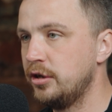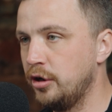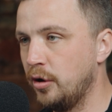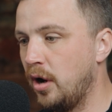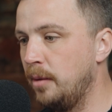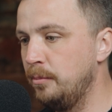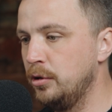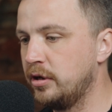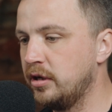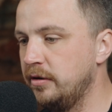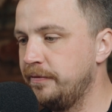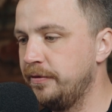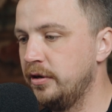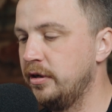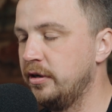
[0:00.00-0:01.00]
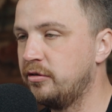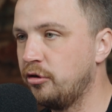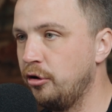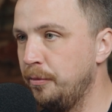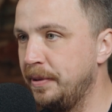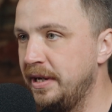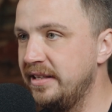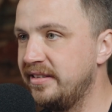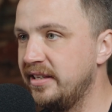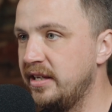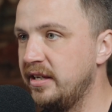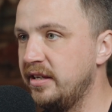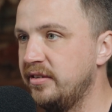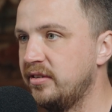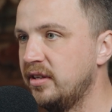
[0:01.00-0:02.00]
I'm looking for 2
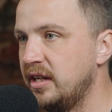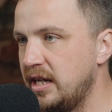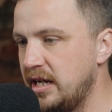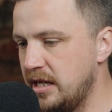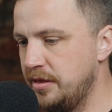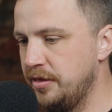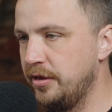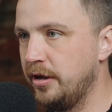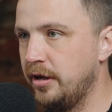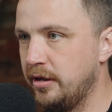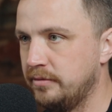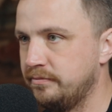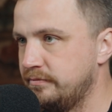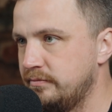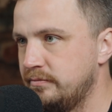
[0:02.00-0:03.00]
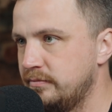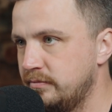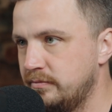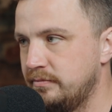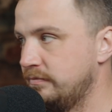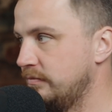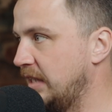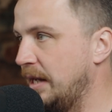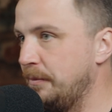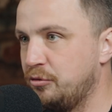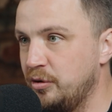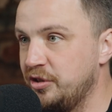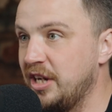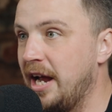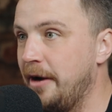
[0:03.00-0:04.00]
PTs in the
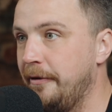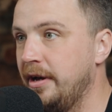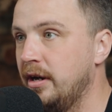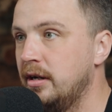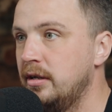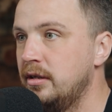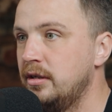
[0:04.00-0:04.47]
Ipswich area,